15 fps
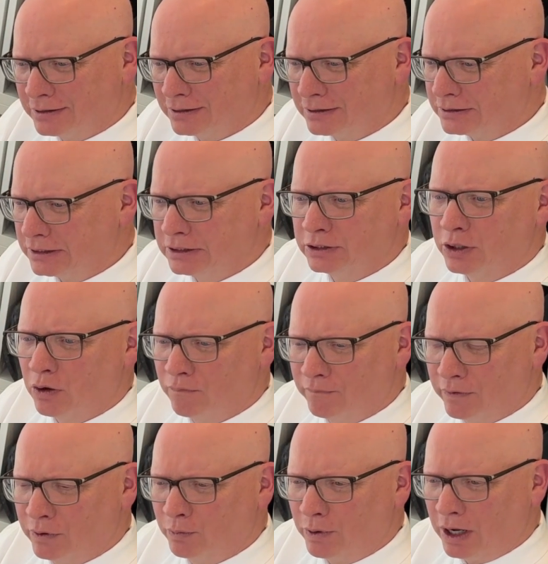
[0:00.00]
Didn't go
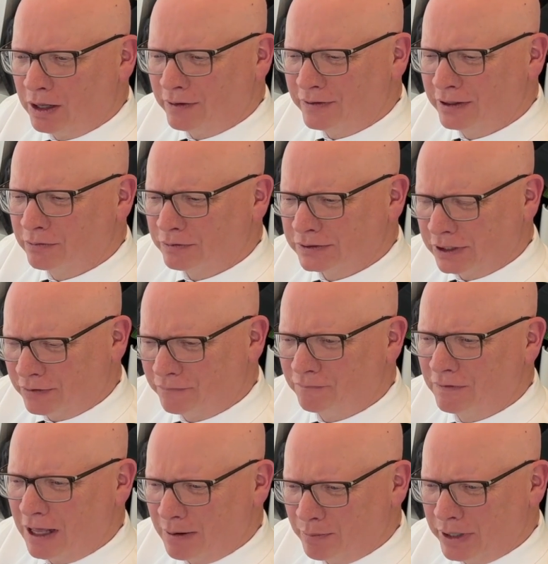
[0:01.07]
very well. I think I was on a
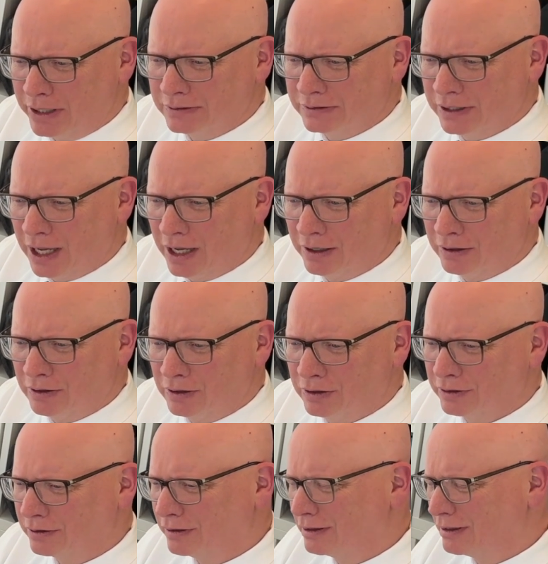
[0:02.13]
flatbed scanner
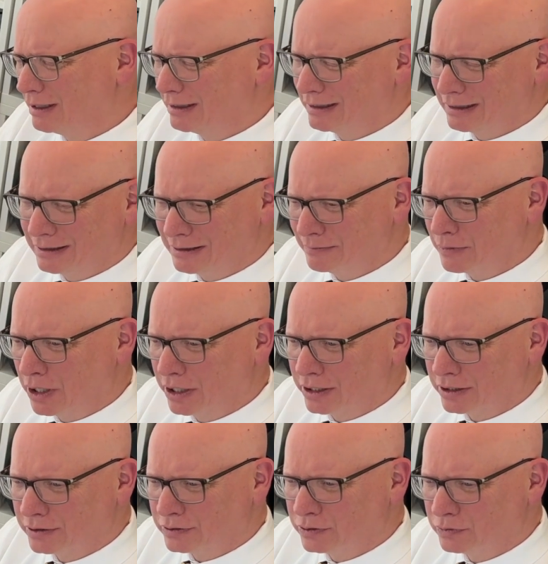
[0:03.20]
and thought, I'm not going
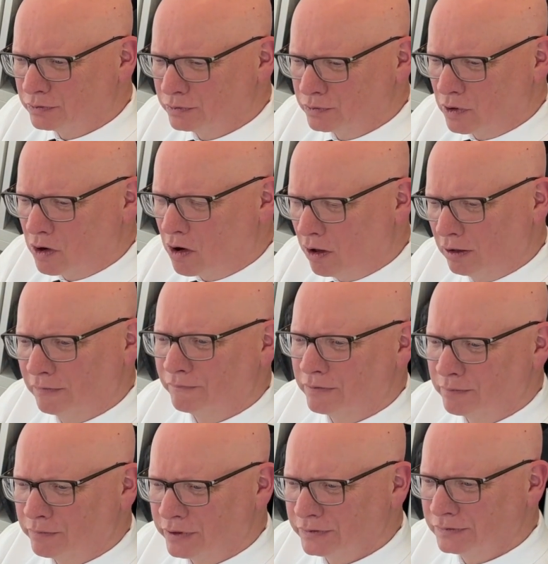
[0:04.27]
to do all of
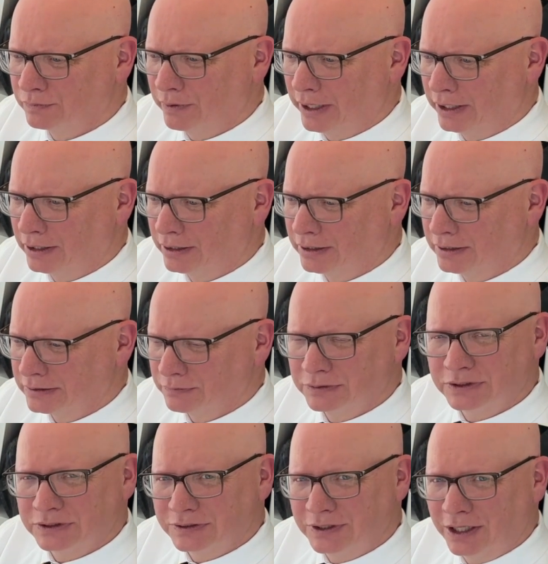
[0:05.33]
them this way because it was
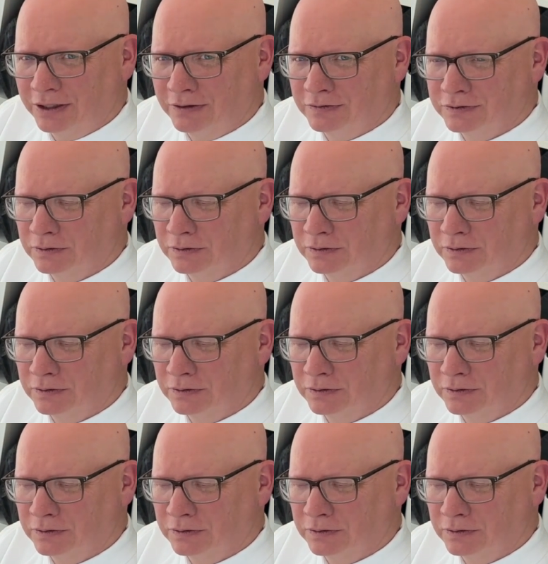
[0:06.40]
just taking so